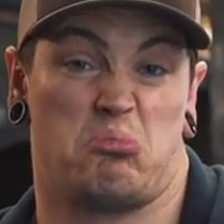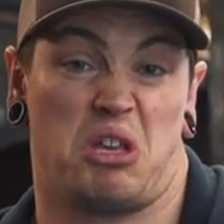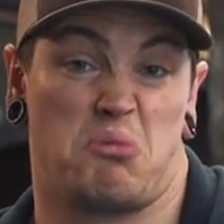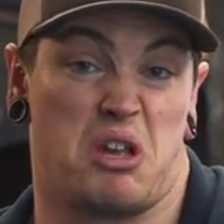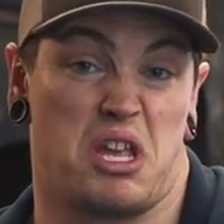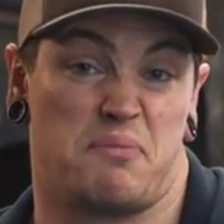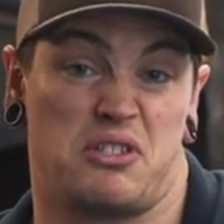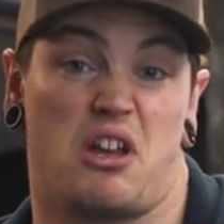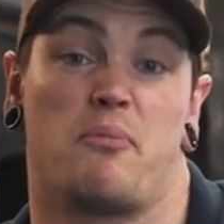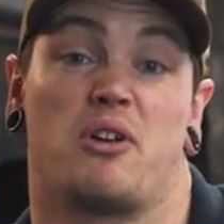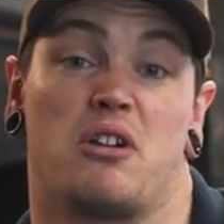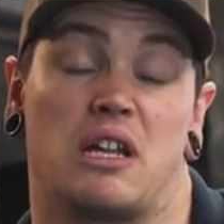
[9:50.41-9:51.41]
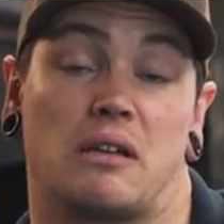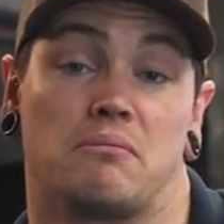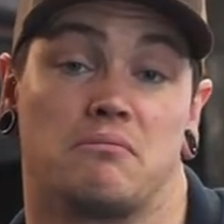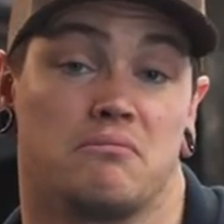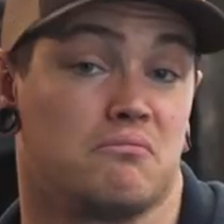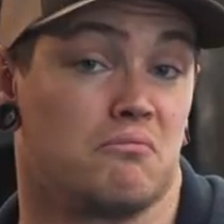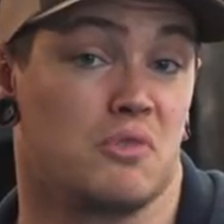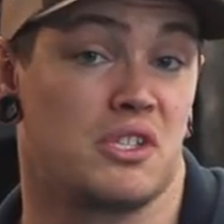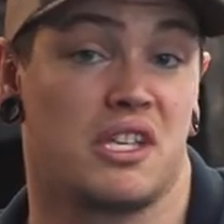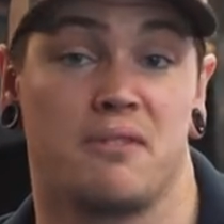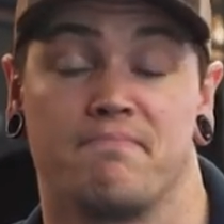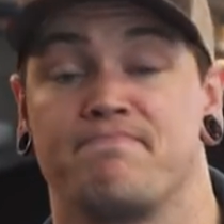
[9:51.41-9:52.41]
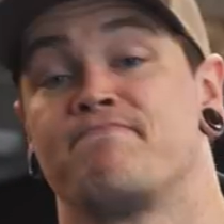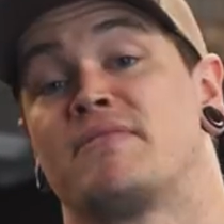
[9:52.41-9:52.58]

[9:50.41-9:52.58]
make my hip stop hurting. We'll see.